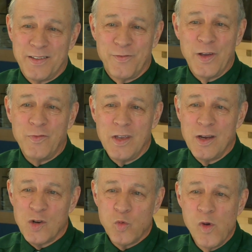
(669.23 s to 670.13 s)
50
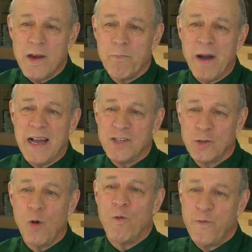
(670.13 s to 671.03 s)
years went by
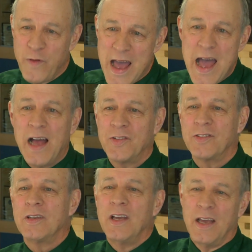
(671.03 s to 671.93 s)
so
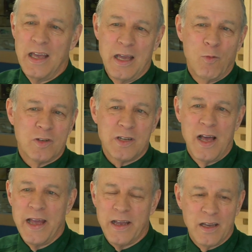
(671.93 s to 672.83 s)
fast, it was
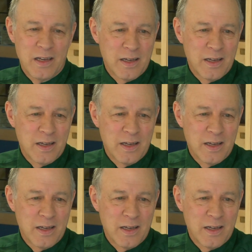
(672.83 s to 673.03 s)
like